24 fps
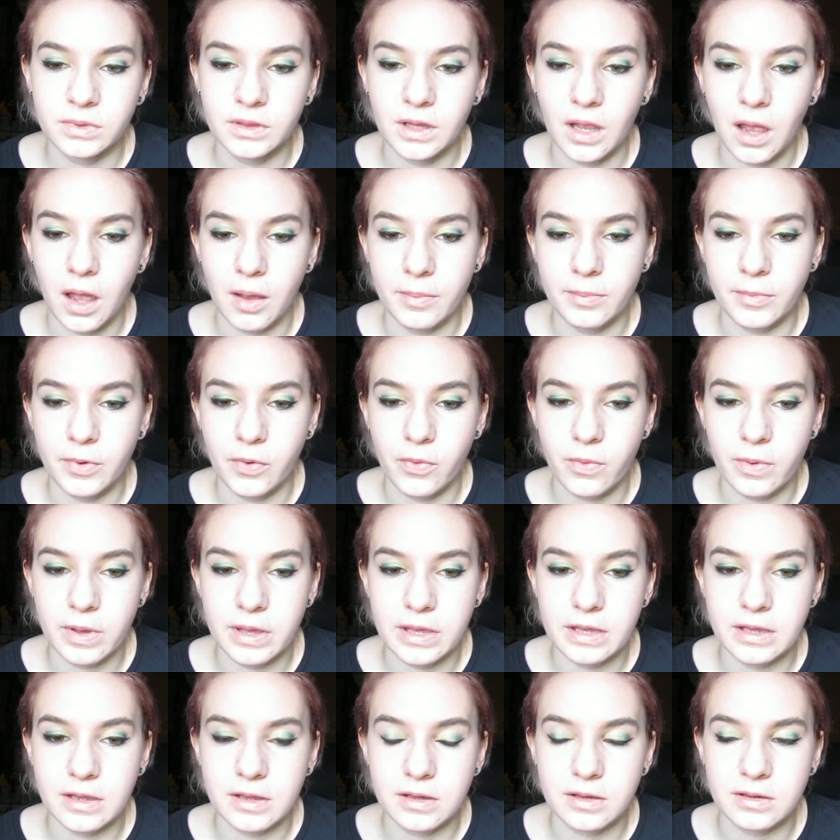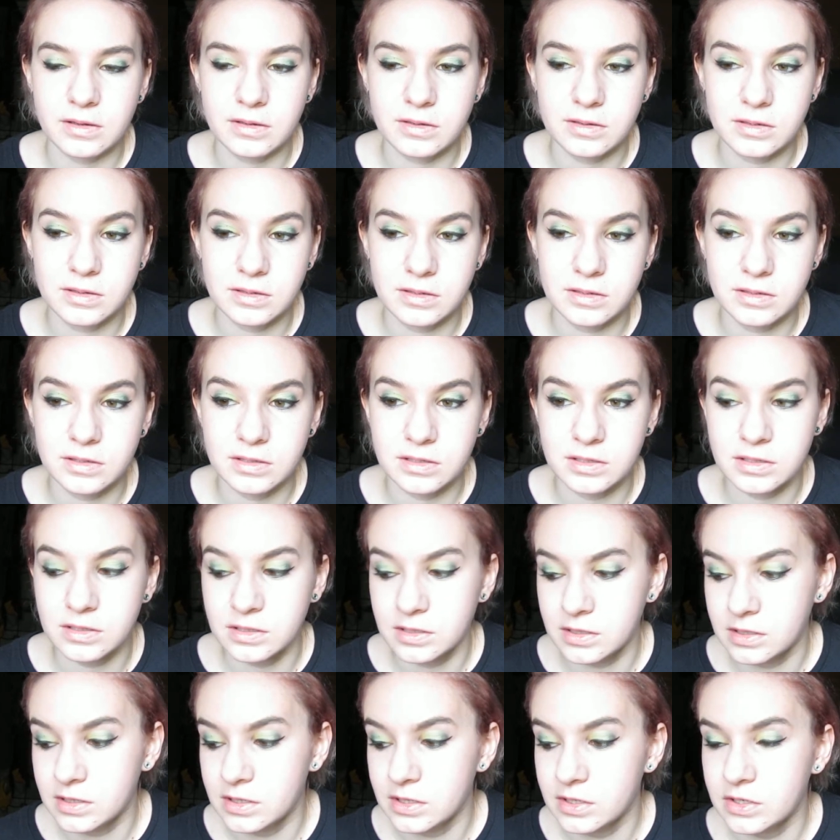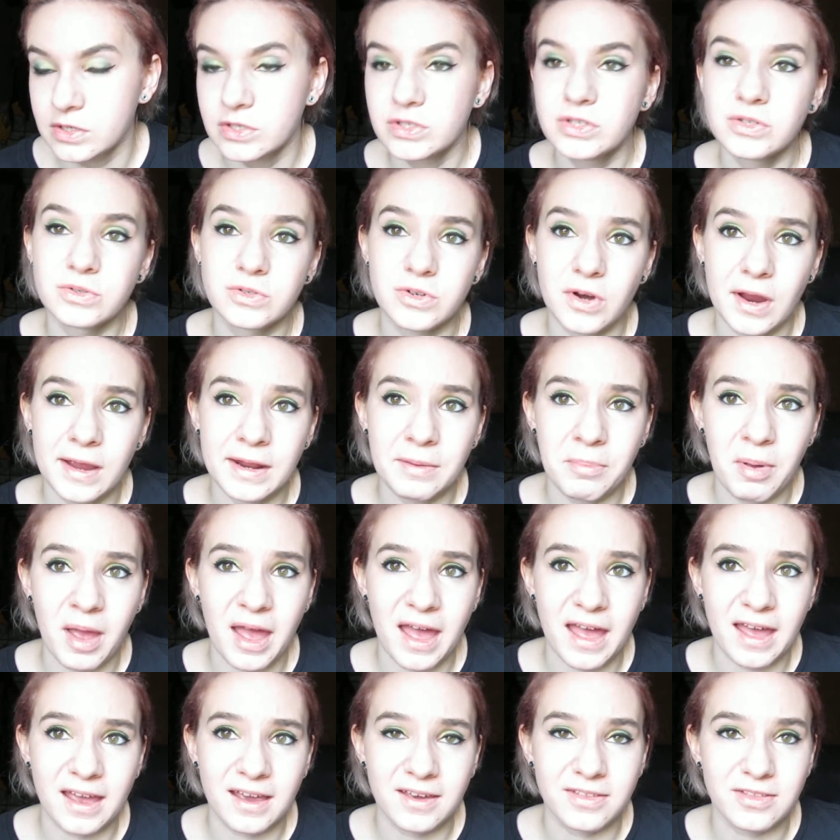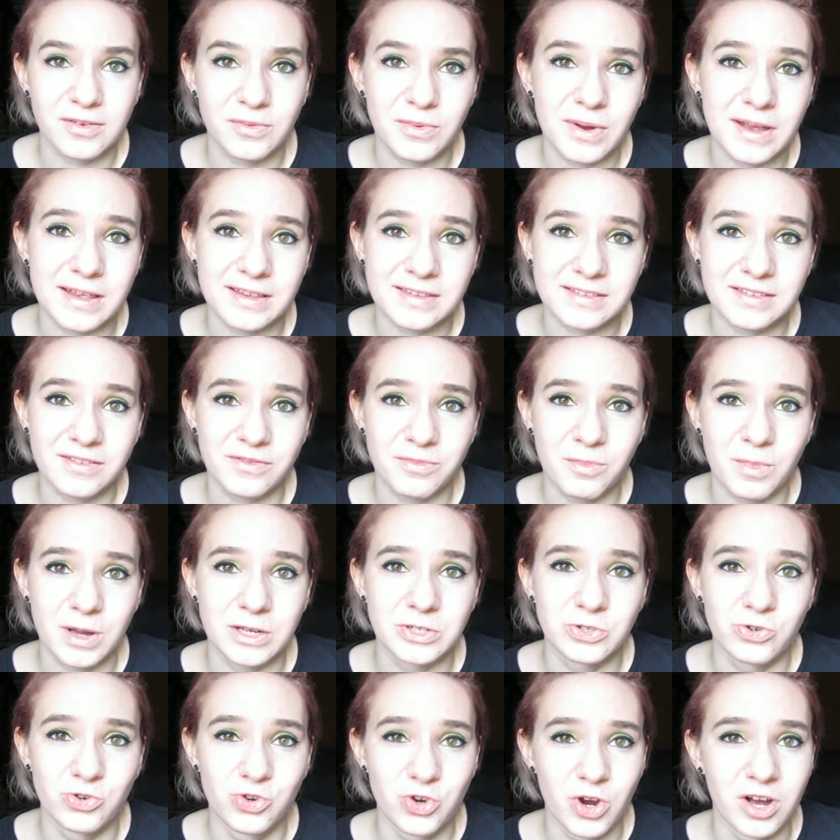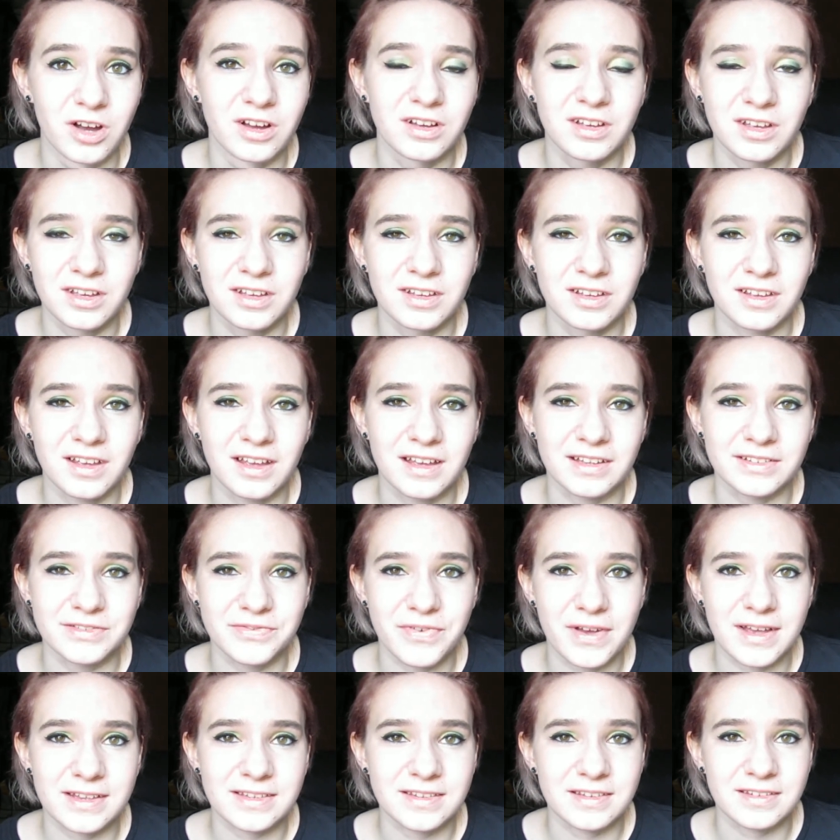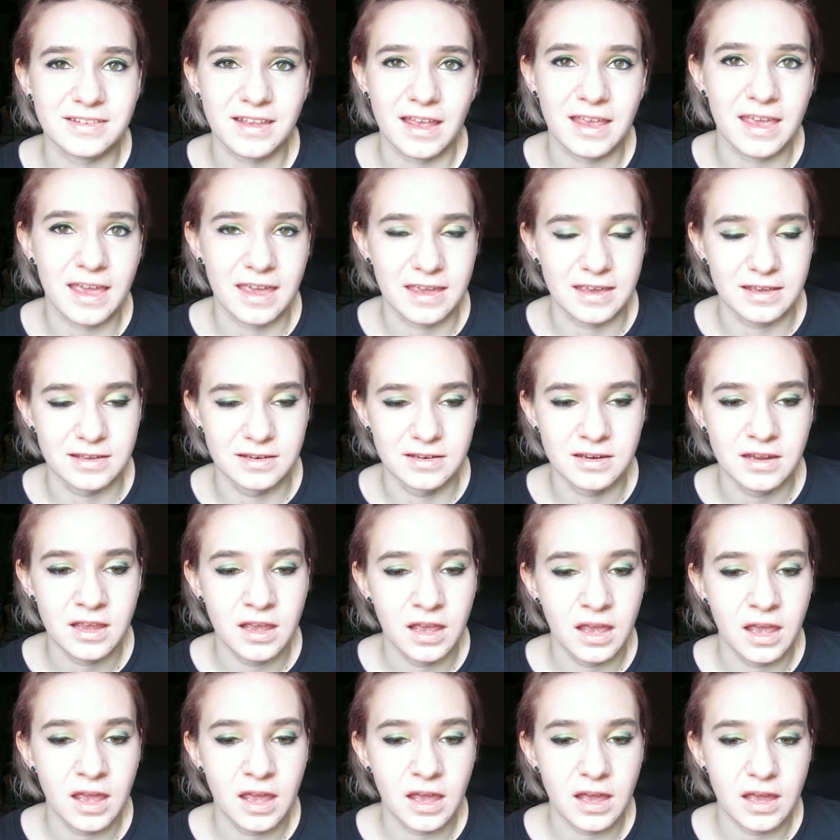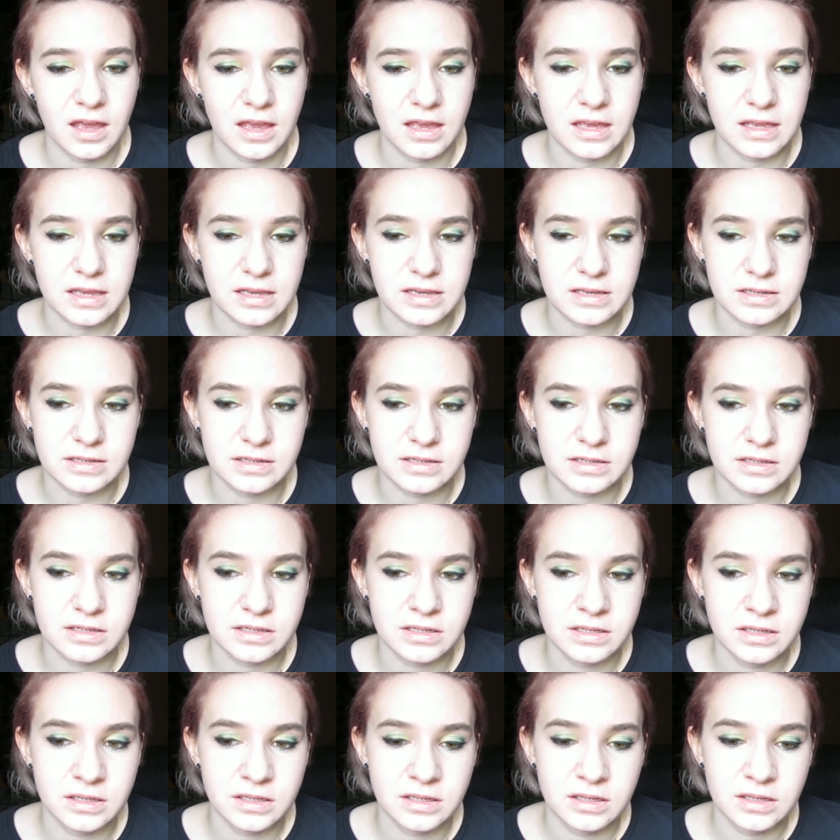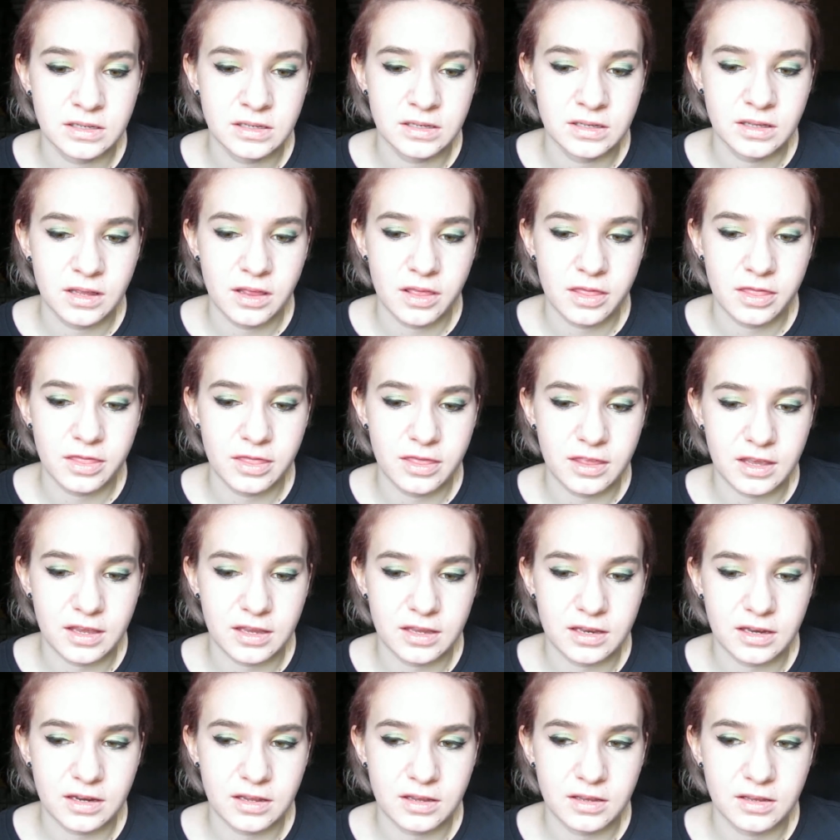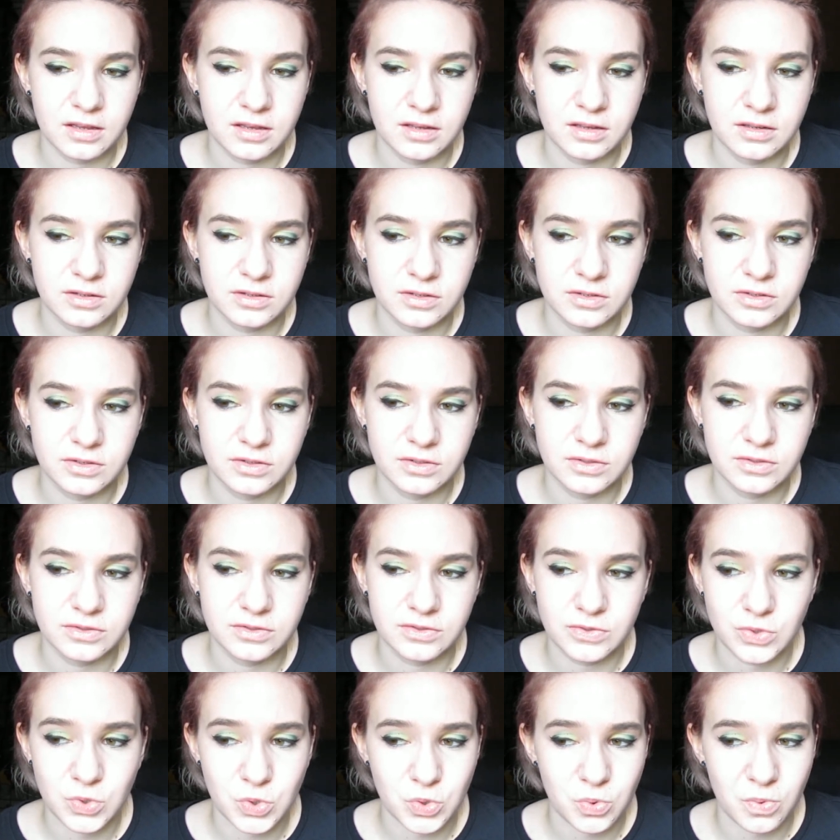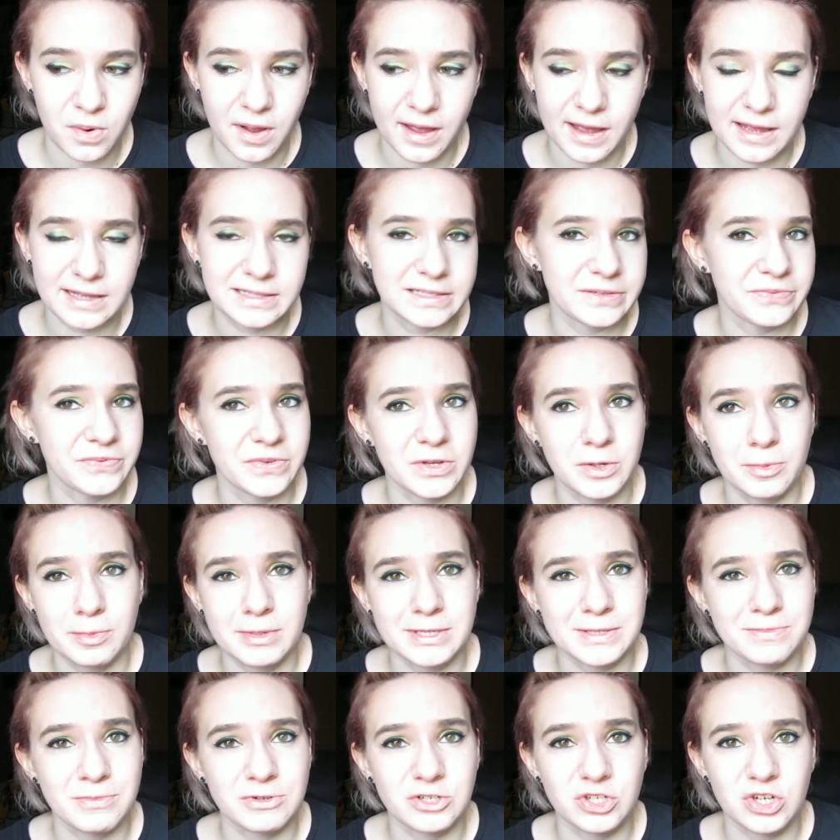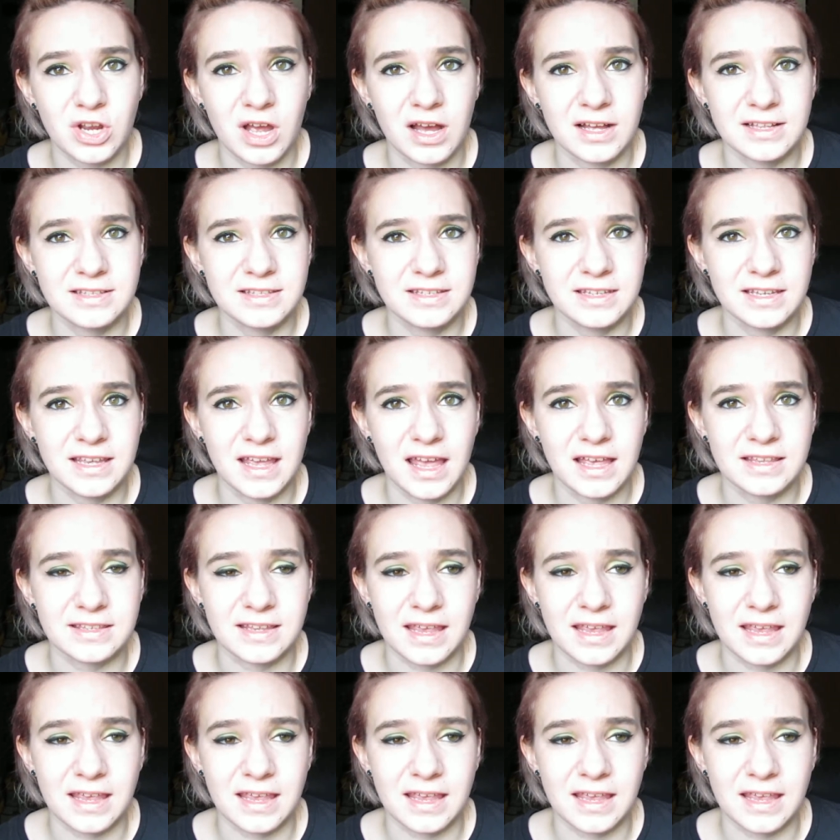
I'm going to try to pack the rest of my junk as fast as I can, and then try to film as much content as